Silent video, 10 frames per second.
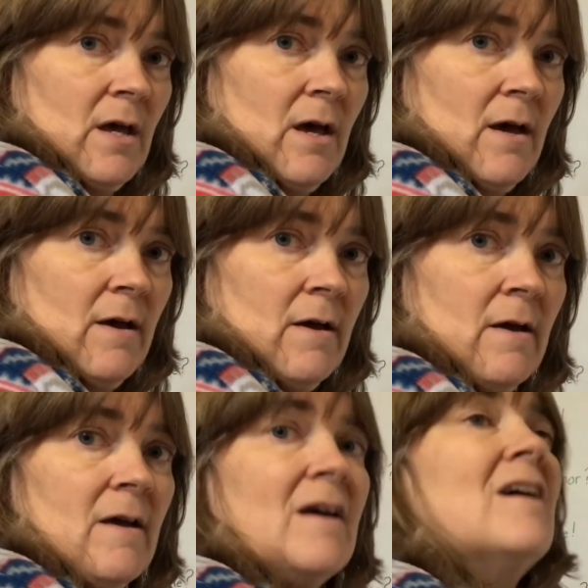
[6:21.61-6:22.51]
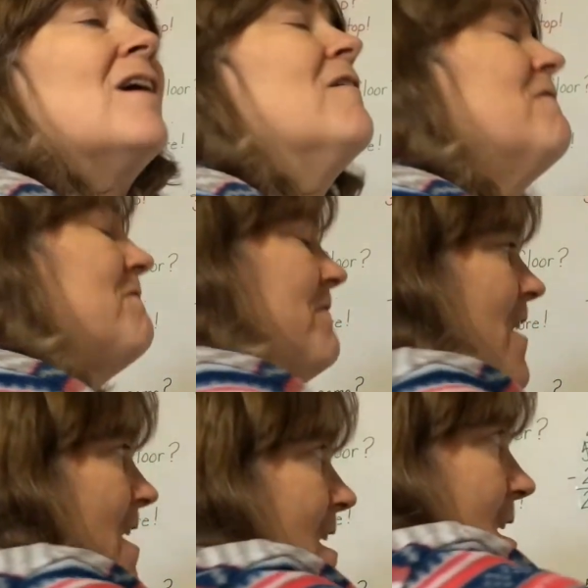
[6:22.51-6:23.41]
a
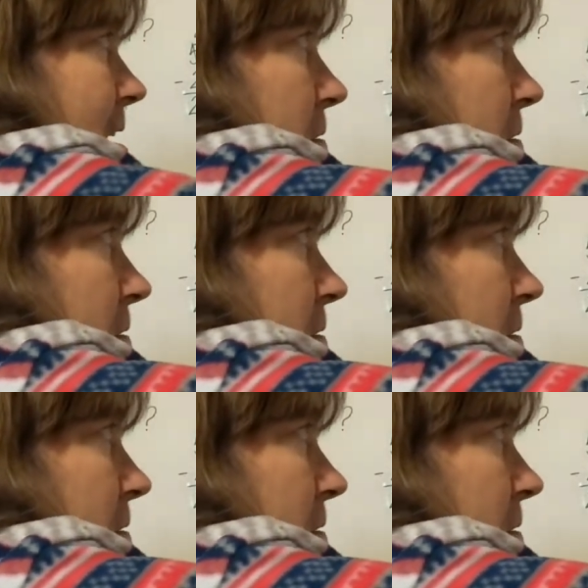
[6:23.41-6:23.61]
5.